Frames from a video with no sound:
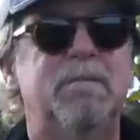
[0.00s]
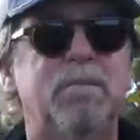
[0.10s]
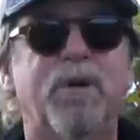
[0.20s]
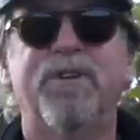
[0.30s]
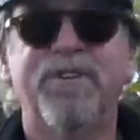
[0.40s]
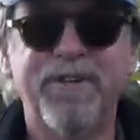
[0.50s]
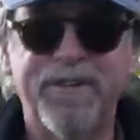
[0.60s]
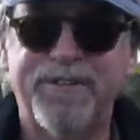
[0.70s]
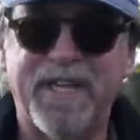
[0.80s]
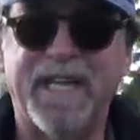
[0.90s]
but
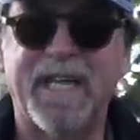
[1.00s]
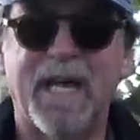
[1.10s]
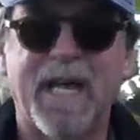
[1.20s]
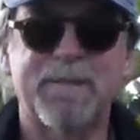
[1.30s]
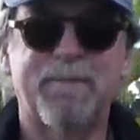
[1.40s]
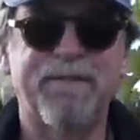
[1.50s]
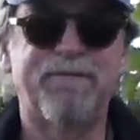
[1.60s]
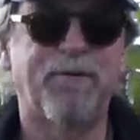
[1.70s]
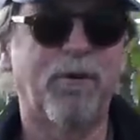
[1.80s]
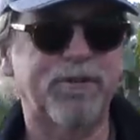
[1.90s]
nothing has been
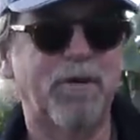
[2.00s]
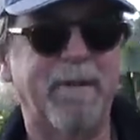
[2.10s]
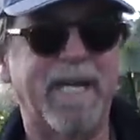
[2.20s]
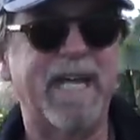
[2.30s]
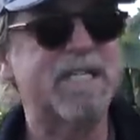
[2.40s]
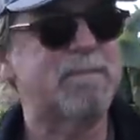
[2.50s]
forthcoming in